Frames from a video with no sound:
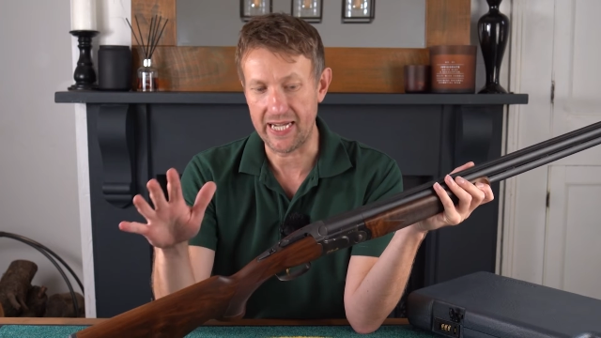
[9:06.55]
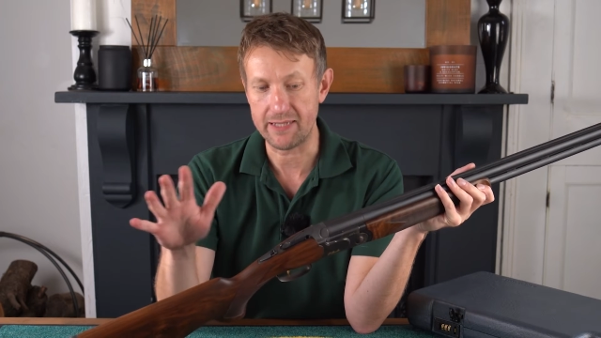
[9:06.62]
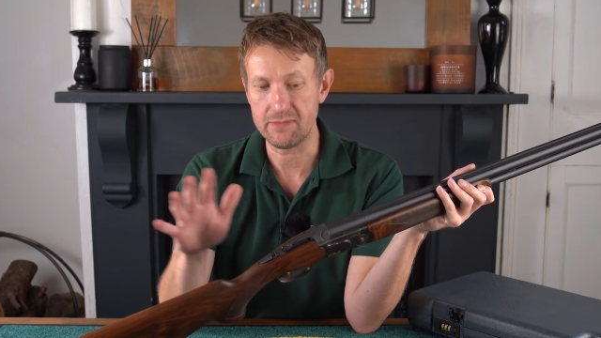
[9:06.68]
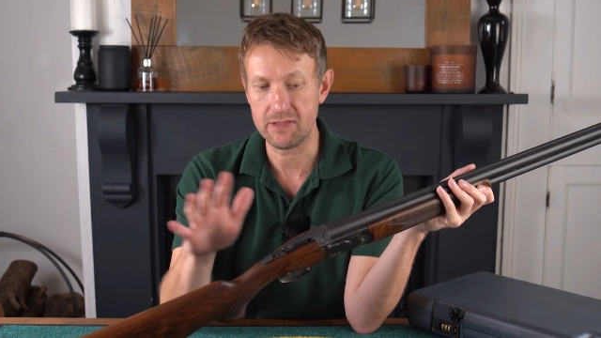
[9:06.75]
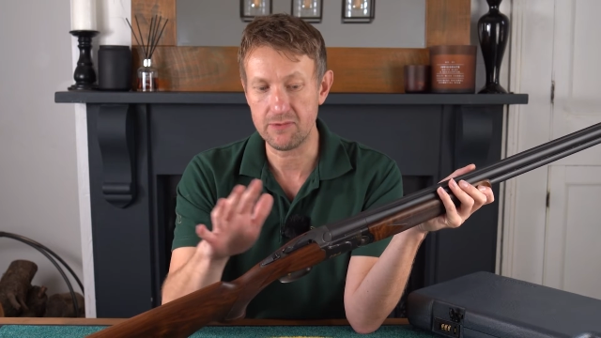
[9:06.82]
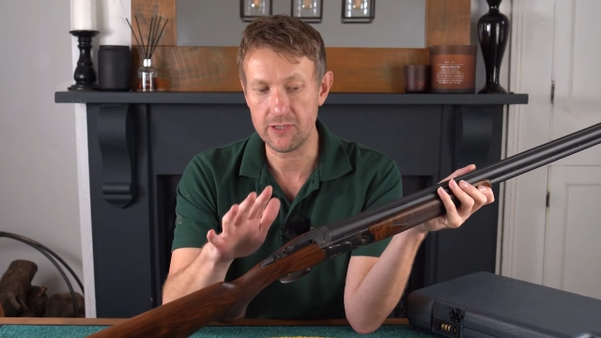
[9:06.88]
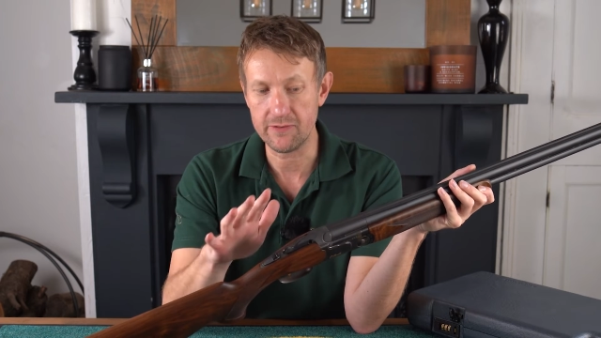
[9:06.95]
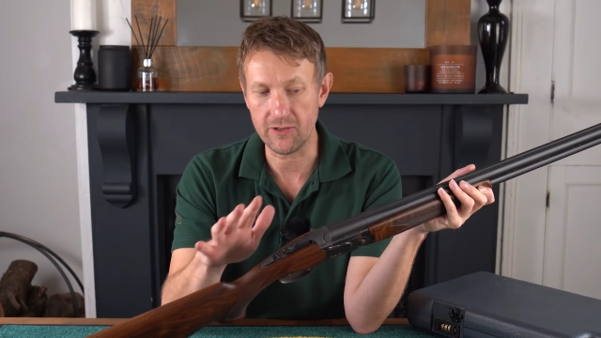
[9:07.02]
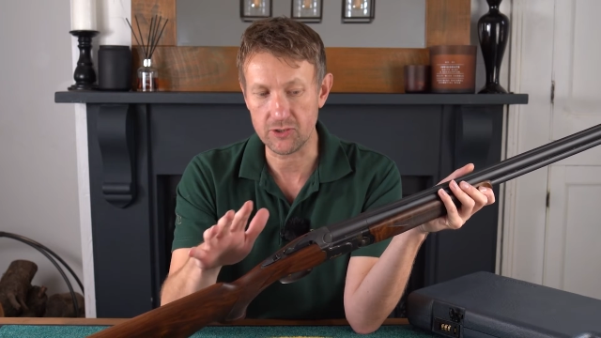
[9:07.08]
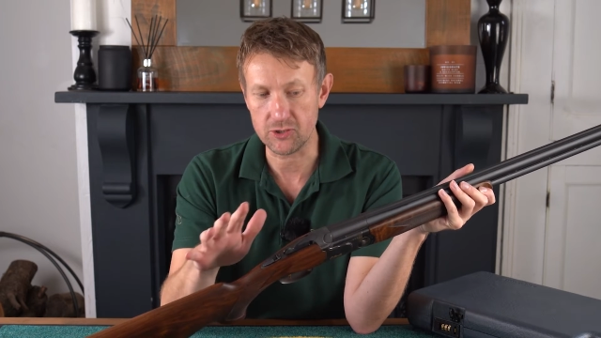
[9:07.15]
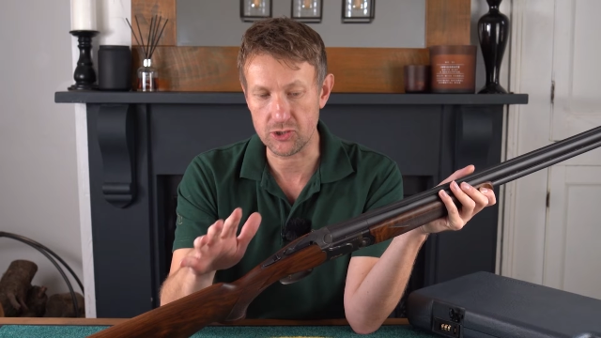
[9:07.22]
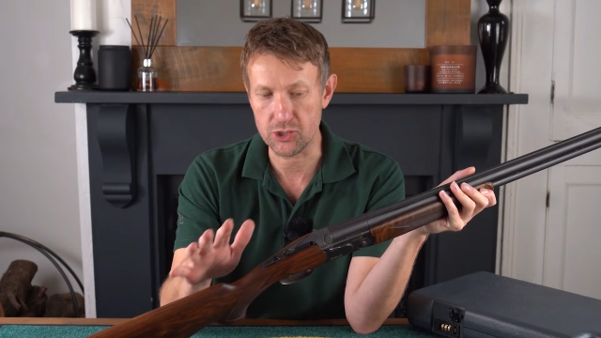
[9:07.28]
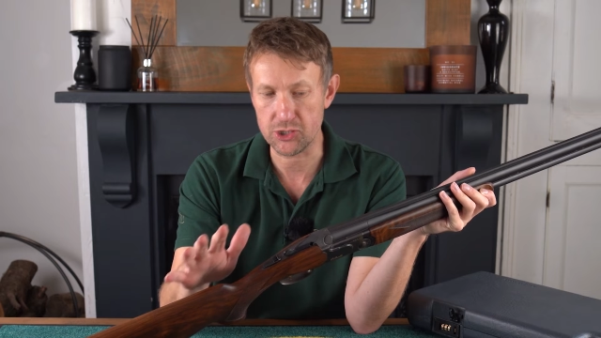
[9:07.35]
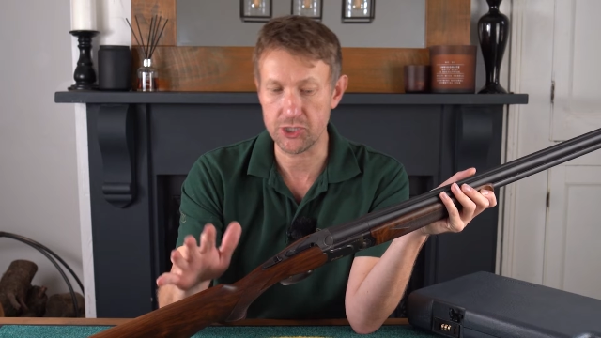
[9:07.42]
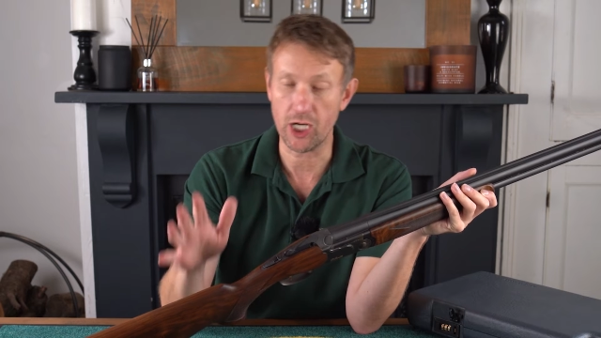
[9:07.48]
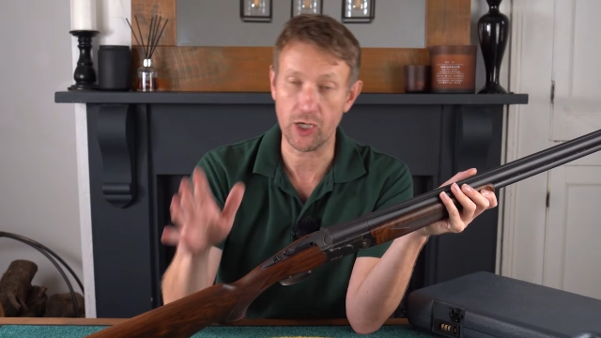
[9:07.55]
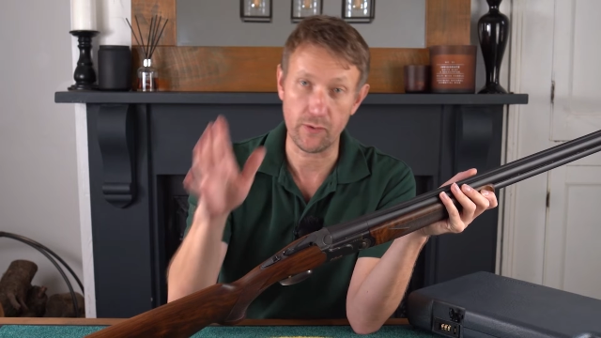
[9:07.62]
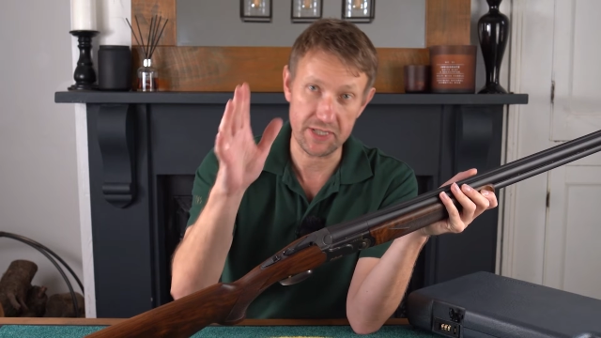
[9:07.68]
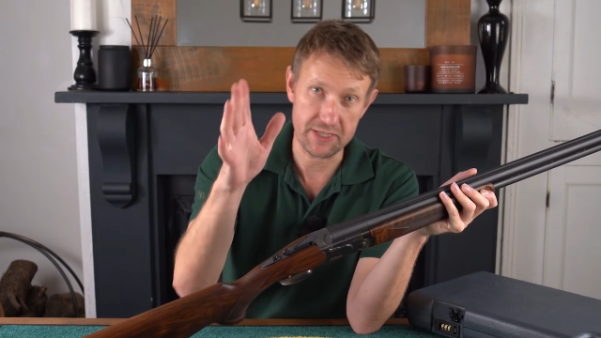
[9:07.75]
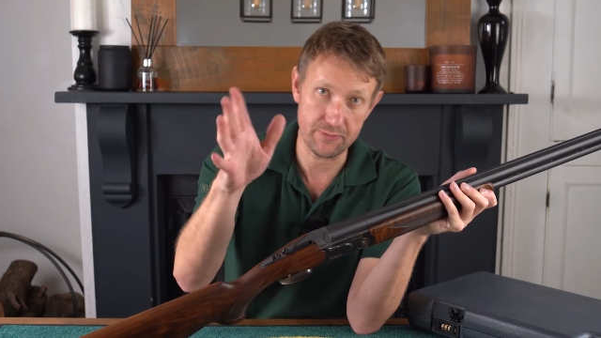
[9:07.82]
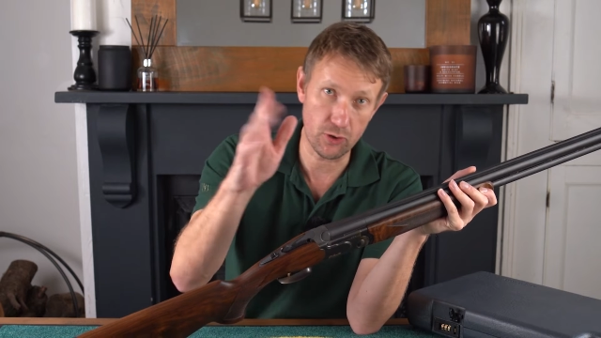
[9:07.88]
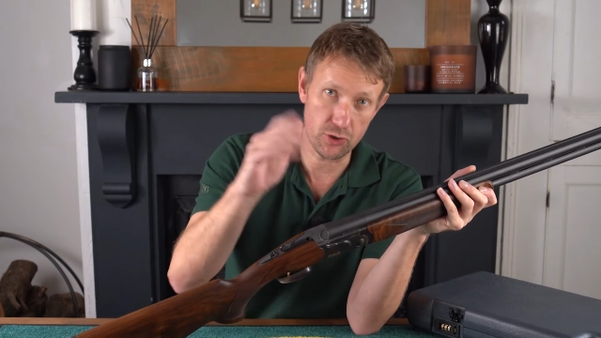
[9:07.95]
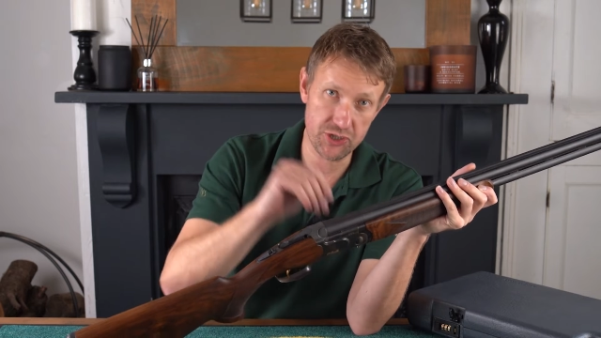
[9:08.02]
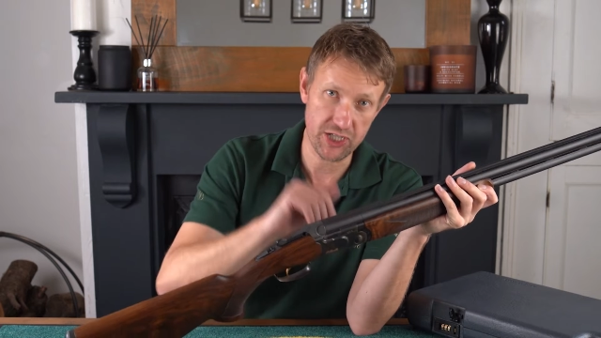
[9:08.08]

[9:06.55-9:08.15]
then we move on to the stock, where there's more